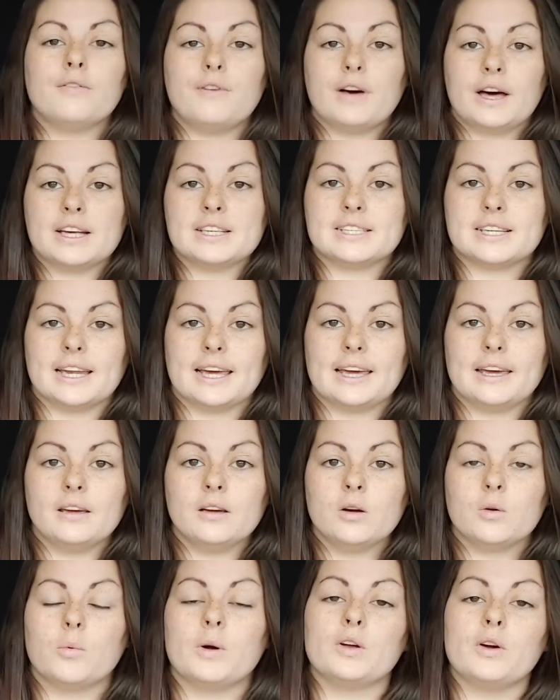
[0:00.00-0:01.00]
Firstly,
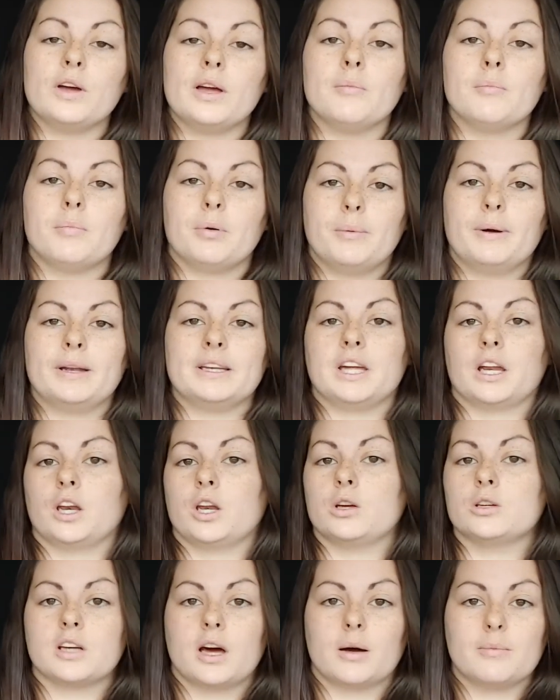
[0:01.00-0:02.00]
when you're implementing
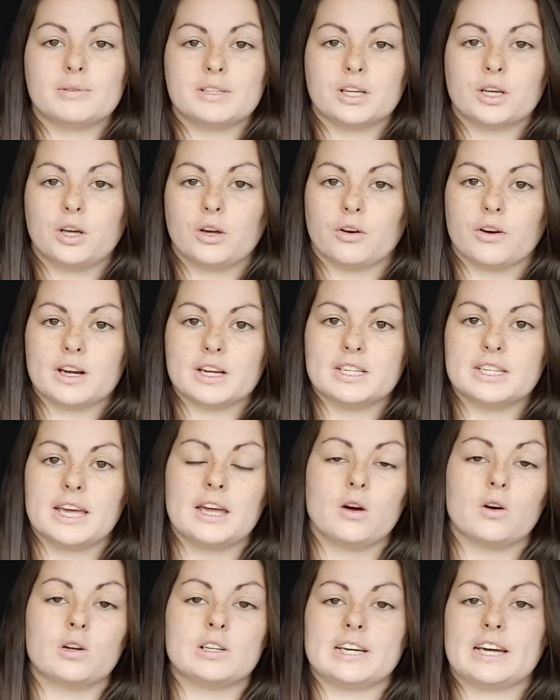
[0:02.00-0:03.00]
new
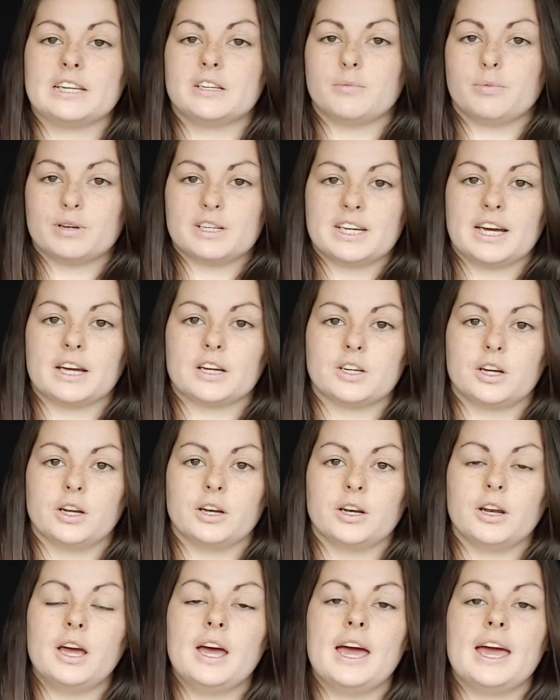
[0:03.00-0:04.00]
cybersecurity or data
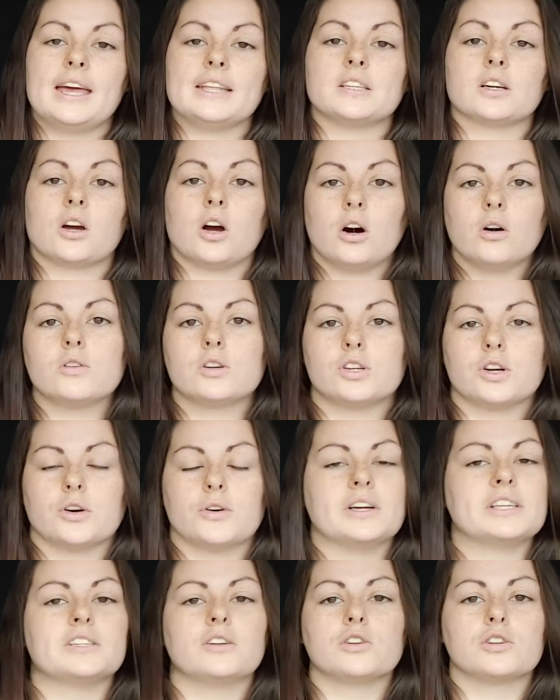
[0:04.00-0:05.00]
protection, it's a
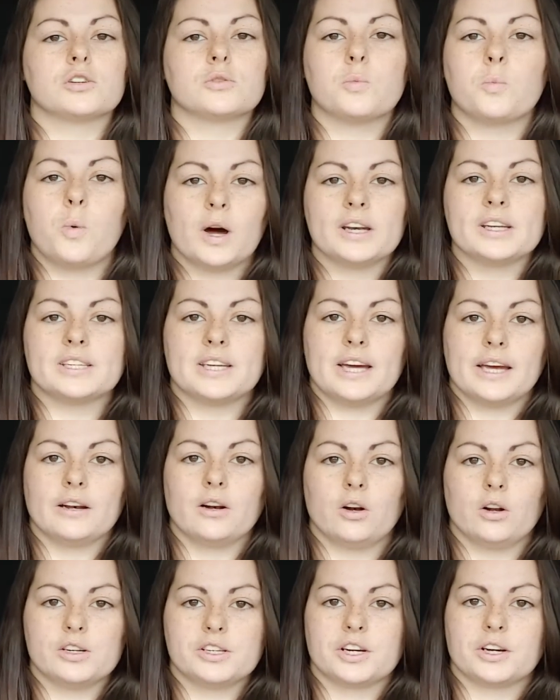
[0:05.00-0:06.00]
culture, it's not just one
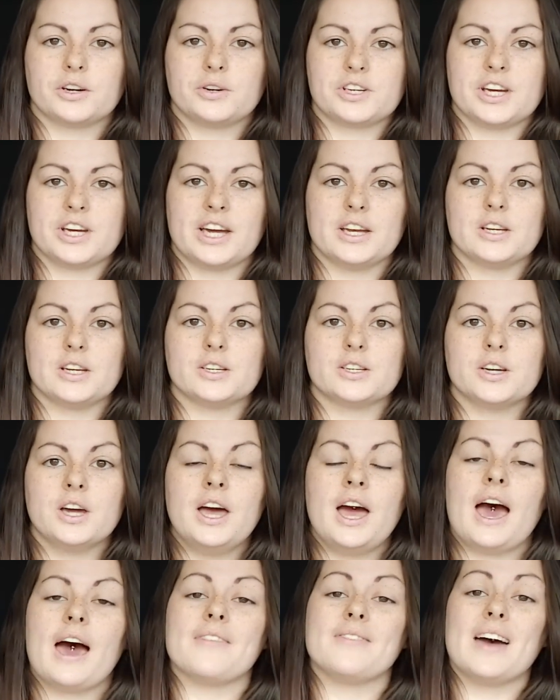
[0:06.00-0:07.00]
technological change,
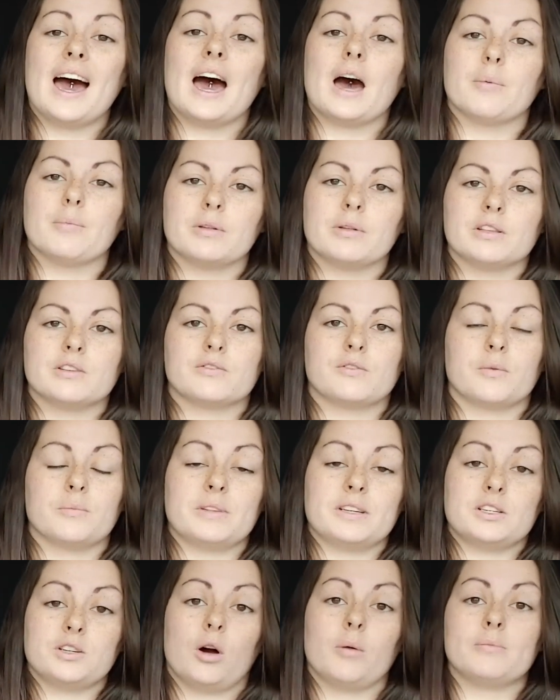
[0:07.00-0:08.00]
and that happens from
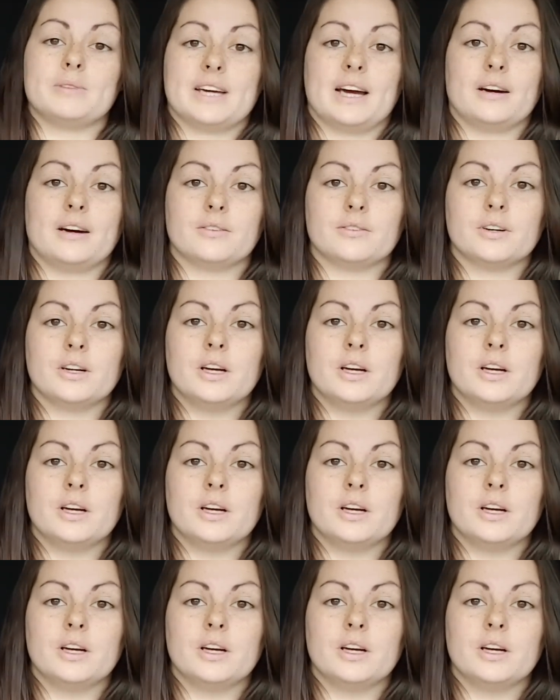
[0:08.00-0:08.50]
the top down.